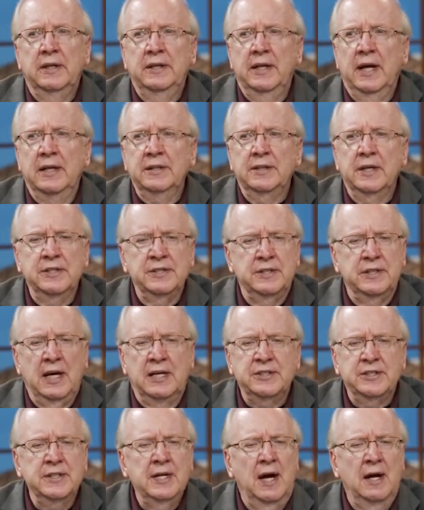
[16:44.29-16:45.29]
And
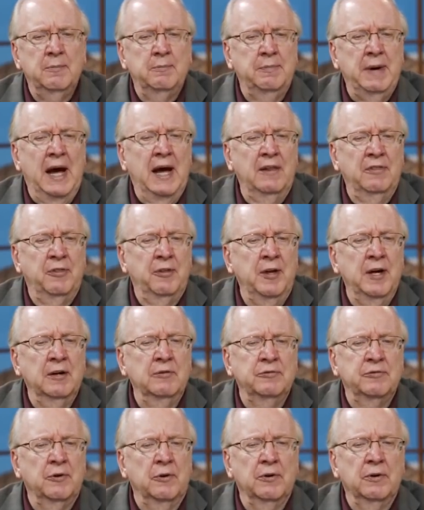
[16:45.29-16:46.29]
that's not a bad
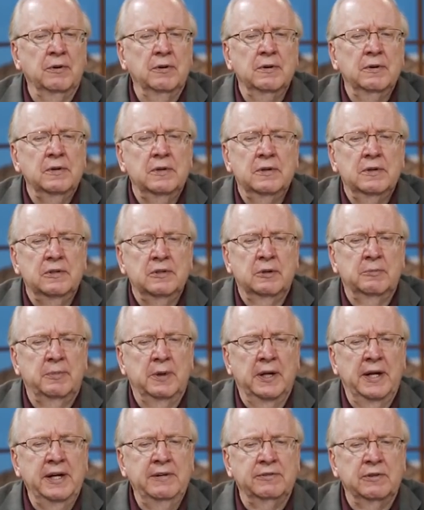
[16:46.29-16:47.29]
thing for the
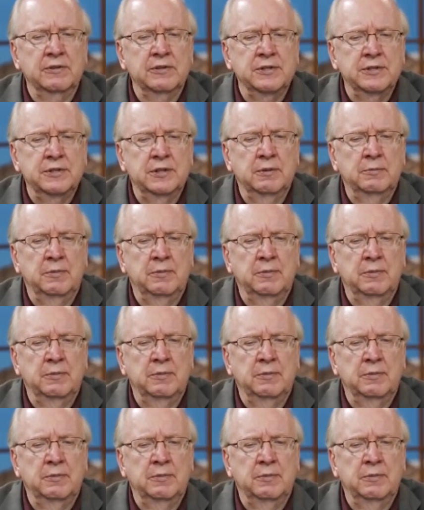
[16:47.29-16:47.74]
believers.